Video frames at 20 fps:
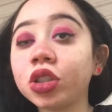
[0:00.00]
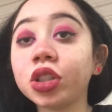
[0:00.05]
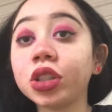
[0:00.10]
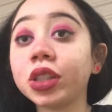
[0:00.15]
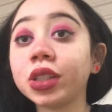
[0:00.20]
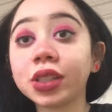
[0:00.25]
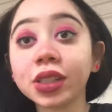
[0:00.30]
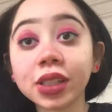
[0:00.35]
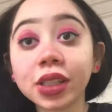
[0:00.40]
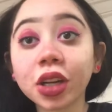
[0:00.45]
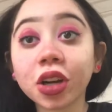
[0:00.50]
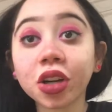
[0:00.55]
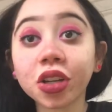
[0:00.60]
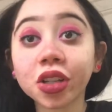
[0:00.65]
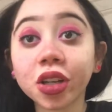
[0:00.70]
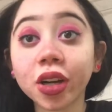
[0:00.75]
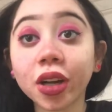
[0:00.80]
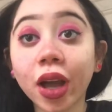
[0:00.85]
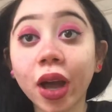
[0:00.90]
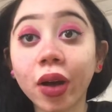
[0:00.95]
did stick her
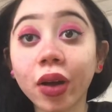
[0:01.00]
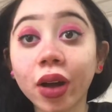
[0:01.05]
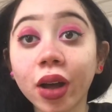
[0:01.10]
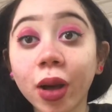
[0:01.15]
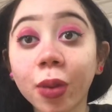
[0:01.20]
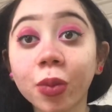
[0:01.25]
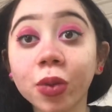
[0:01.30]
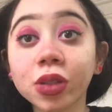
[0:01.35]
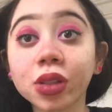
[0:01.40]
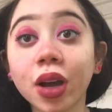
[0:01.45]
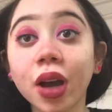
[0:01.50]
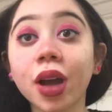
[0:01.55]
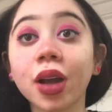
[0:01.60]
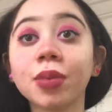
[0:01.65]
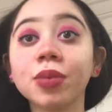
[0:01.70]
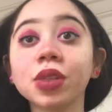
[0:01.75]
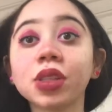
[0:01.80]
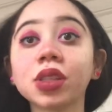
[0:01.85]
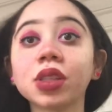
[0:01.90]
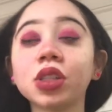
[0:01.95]
tongue out a couple
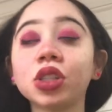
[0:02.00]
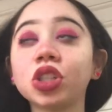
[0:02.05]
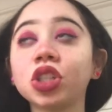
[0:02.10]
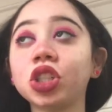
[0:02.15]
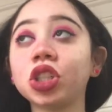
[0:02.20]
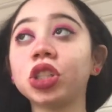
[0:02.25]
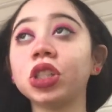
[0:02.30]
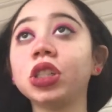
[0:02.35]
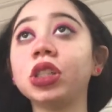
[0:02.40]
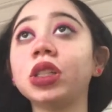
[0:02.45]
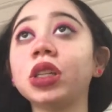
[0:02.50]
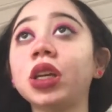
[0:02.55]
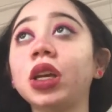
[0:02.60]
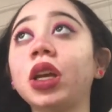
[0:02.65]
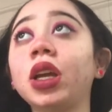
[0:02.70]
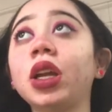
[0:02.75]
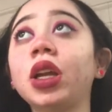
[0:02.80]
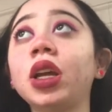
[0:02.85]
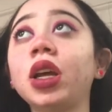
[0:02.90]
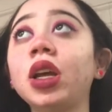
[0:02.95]
times. She
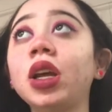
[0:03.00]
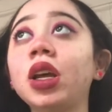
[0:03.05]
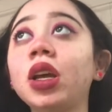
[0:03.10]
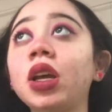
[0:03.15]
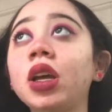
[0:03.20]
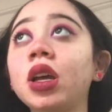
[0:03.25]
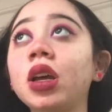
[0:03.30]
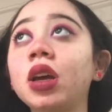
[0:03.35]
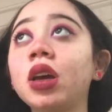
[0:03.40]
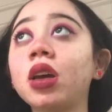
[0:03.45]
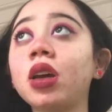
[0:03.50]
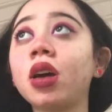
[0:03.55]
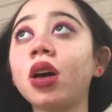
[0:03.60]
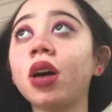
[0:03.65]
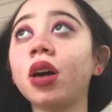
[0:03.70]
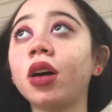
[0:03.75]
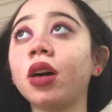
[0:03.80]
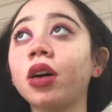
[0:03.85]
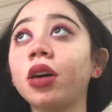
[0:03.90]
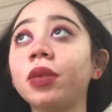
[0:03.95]
did
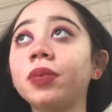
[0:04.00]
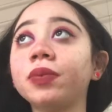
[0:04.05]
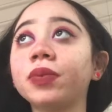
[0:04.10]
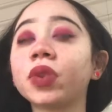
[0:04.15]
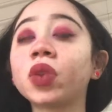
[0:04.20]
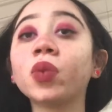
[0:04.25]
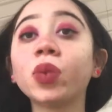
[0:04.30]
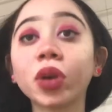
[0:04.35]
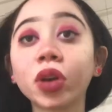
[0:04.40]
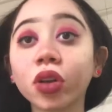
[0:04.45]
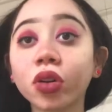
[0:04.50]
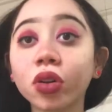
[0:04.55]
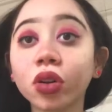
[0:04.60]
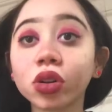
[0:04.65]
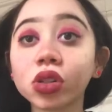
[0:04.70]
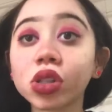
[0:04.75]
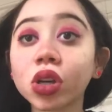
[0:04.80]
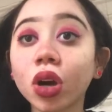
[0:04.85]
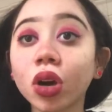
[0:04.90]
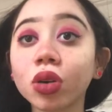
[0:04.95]
wiggle
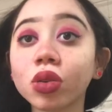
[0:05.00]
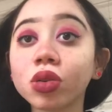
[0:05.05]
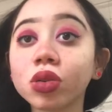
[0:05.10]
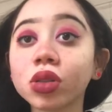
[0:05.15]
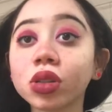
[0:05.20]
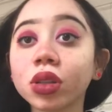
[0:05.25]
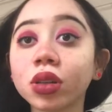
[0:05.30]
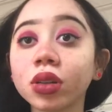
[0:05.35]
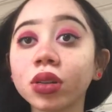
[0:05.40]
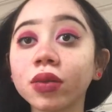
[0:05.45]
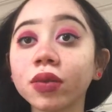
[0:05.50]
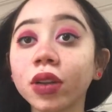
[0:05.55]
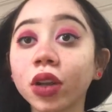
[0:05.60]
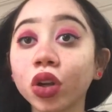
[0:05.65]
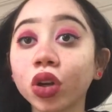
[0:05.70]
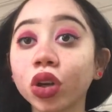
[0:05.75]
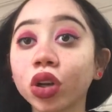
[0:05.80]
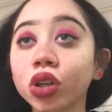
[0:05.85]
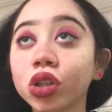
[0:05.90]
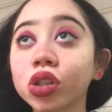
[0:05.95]
her toes and
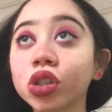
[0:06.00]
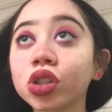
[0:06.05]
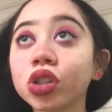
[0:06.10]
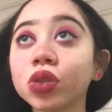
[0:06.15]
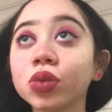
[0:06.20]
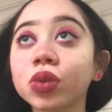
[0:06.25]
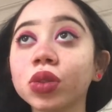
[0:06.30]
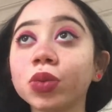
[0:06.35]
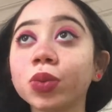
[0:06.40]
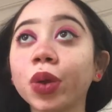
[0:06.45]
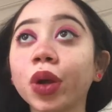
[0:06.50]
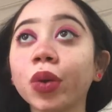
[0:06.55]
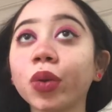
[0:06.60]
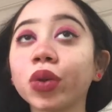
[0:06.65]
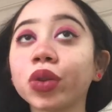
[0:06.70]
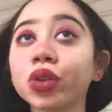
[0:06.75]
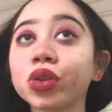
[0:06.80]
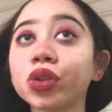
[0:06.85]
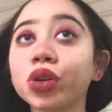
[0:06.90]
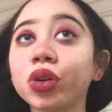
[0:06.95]
fingers. She was playing
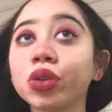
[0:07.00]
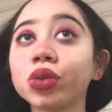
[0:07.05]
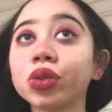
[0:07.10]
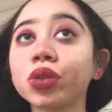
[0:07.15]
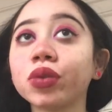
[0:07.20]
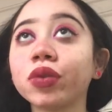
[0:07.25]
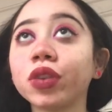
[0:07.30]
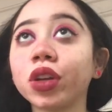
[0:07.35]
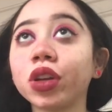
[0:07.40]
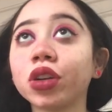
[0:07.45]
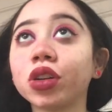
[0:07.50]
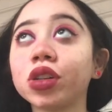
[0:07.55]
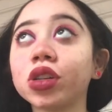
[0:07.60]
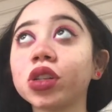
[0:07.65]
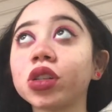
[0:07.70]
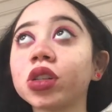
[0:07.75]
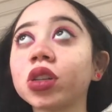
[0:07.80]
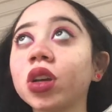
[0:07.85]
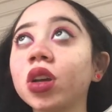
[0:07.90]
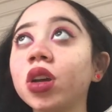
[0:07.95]
with her toes and
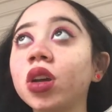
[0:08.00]
fingers.